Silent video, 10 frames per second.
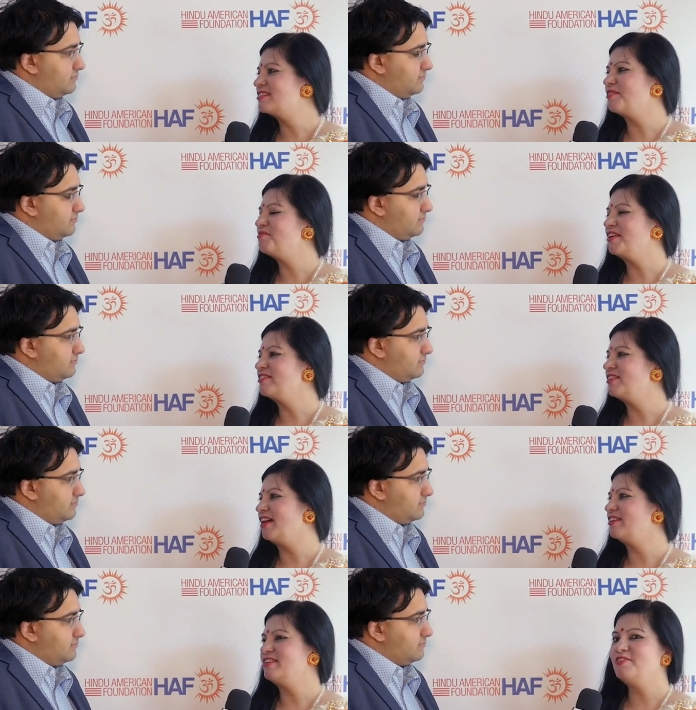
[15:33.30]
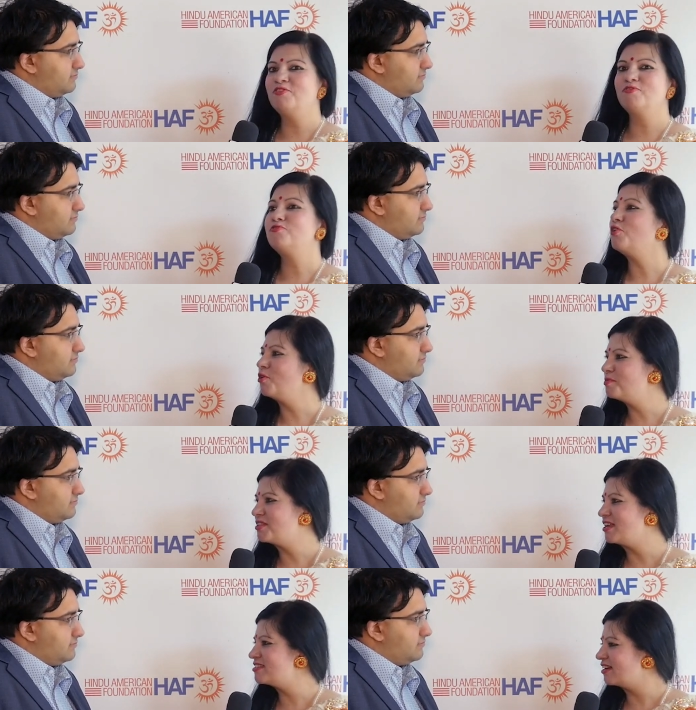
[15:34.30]
Speaker 1: is something that even Forbes
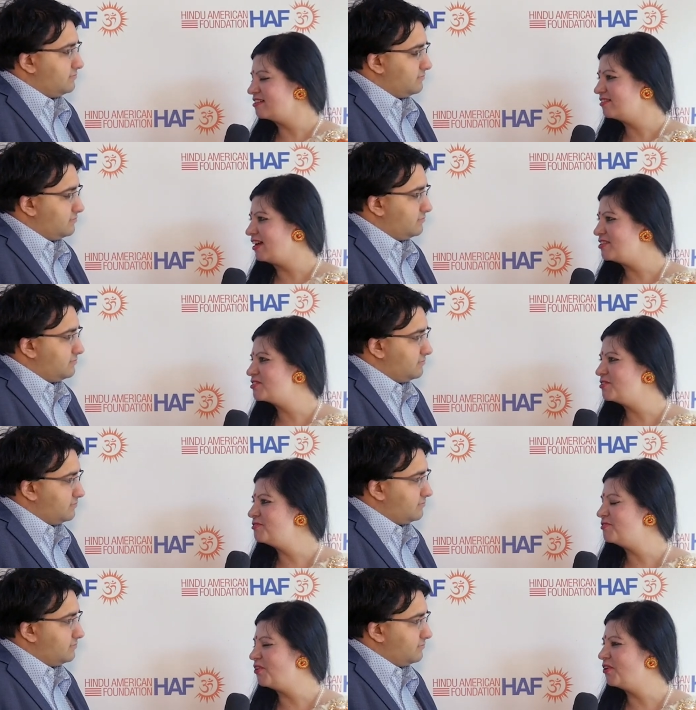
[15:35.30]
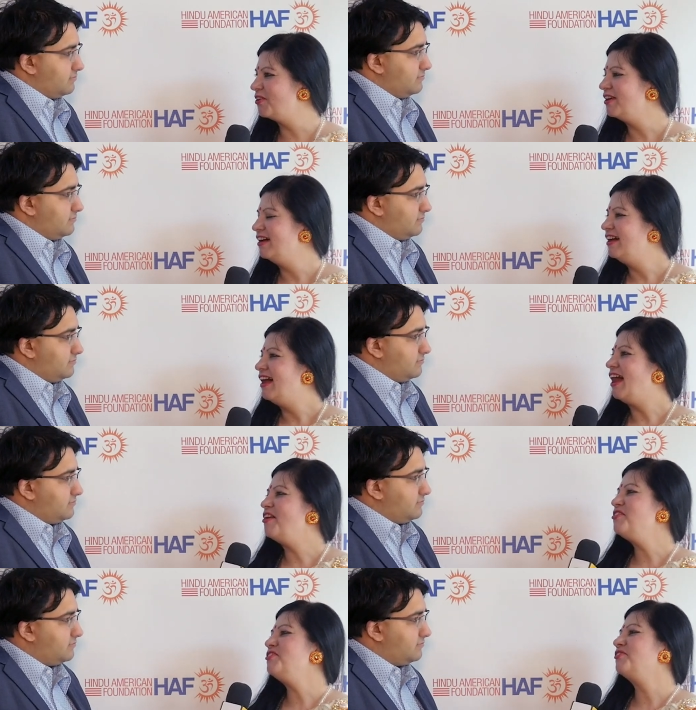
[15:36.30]
has recognized you for. How
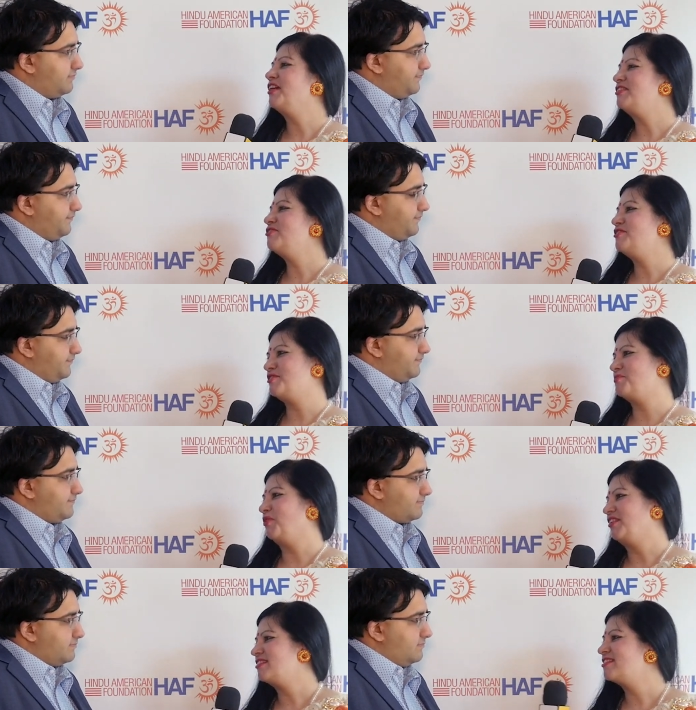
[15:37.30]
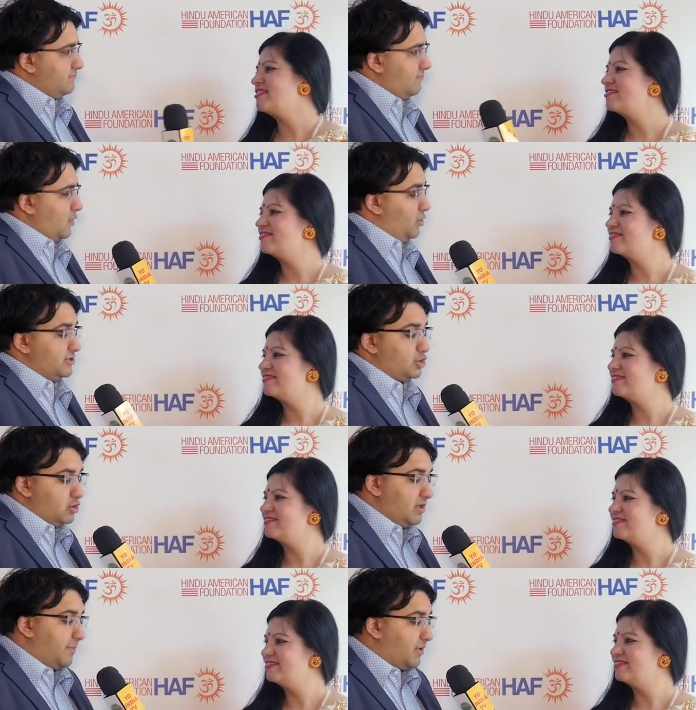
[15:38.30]
did you get to this point?
Speaker 2: Well, it's
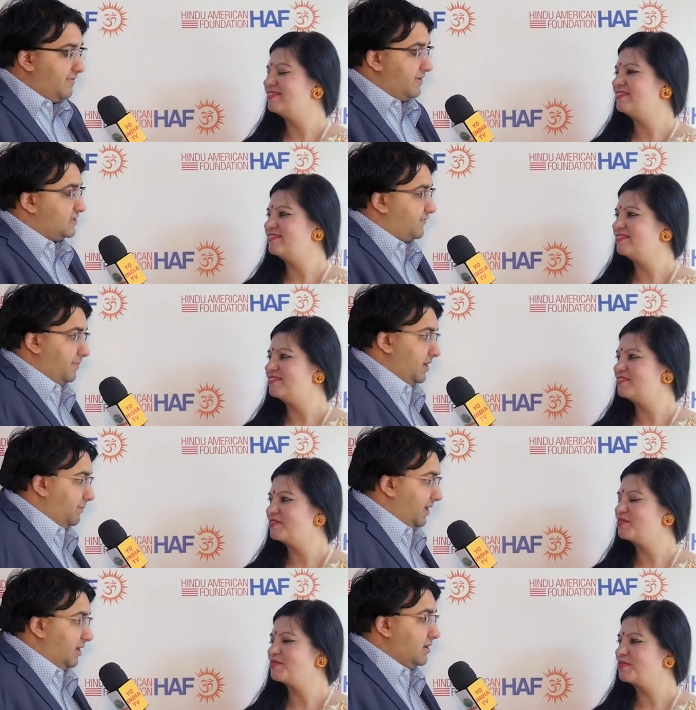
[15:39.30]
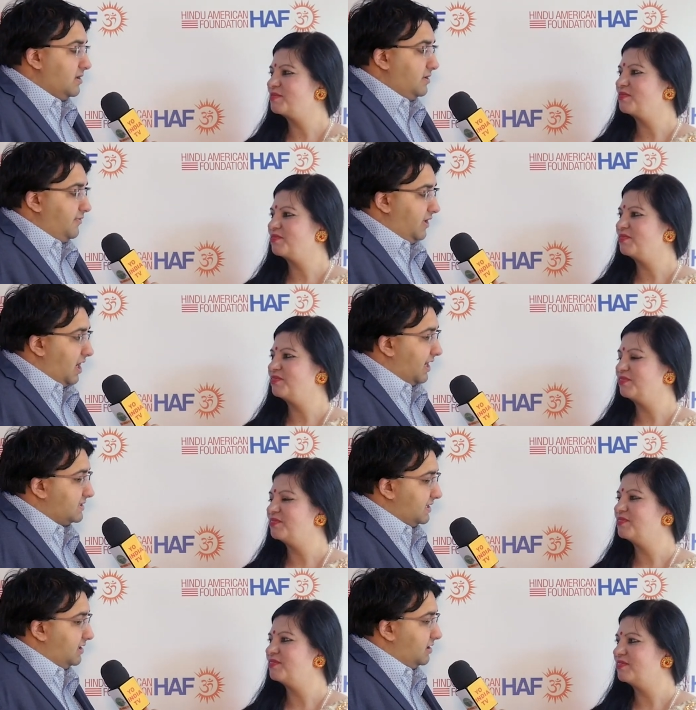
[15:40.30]
truly a privilege for me to be the
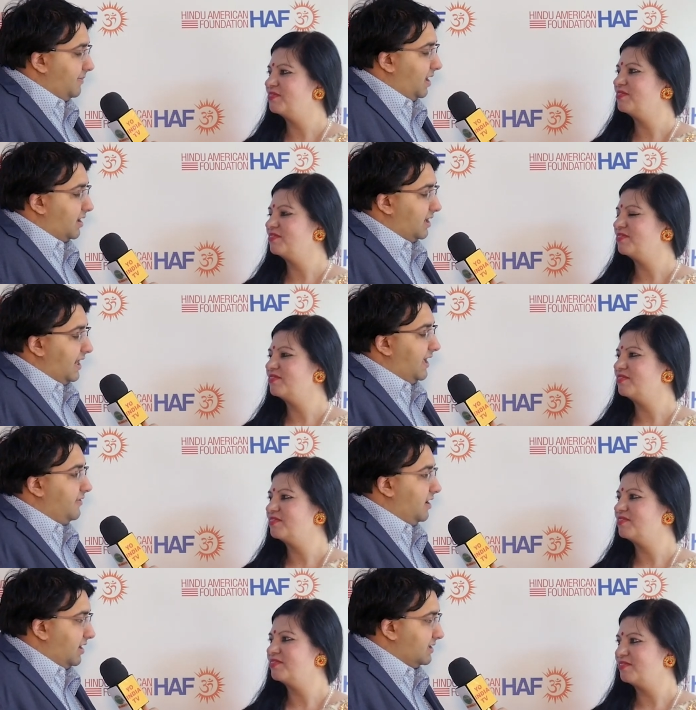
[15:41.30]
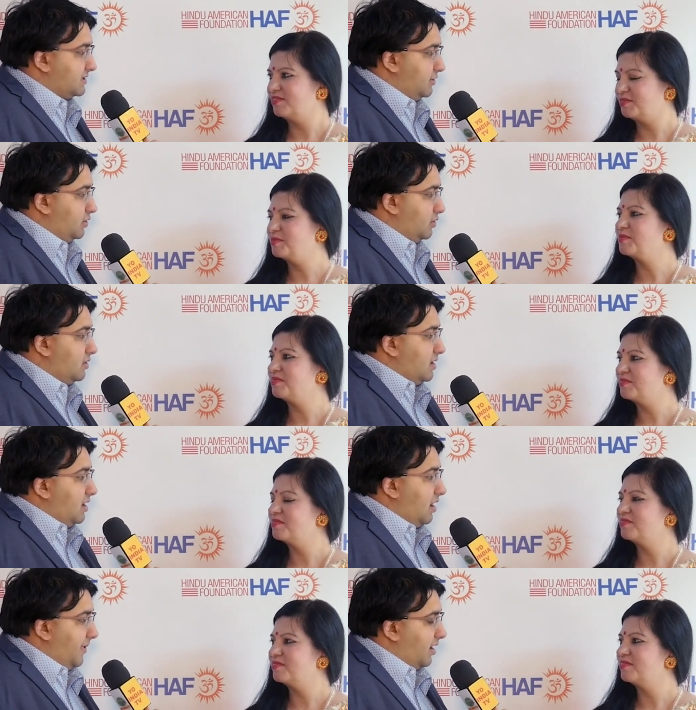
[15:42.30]
youngest Indian American and the youngest Hindu
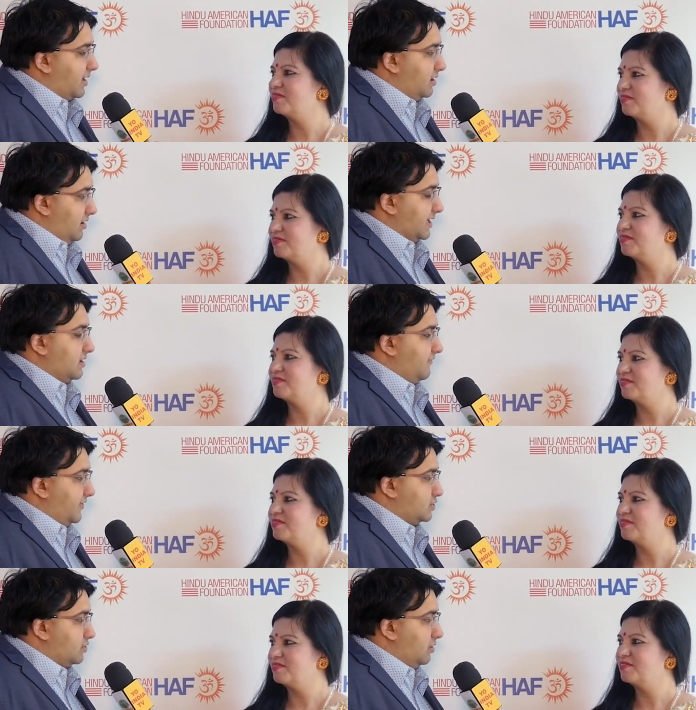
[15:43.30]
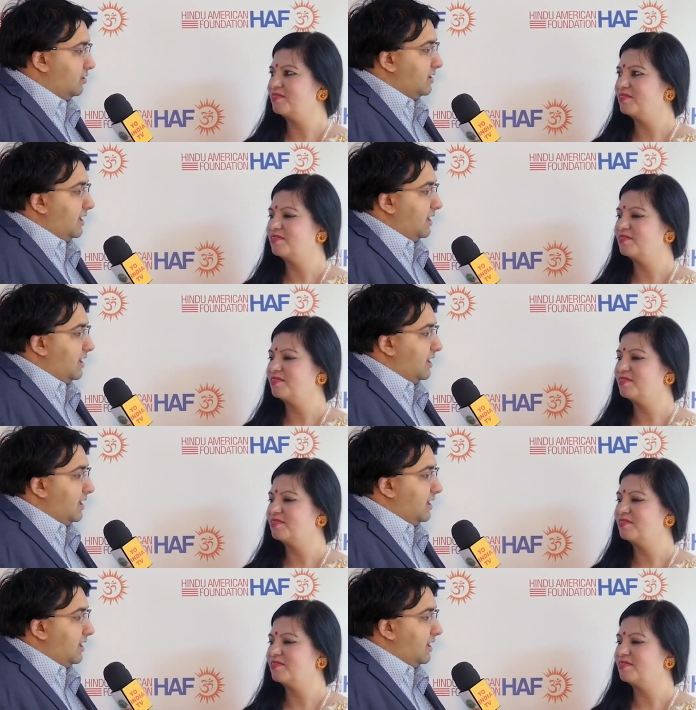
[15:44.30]
American elected official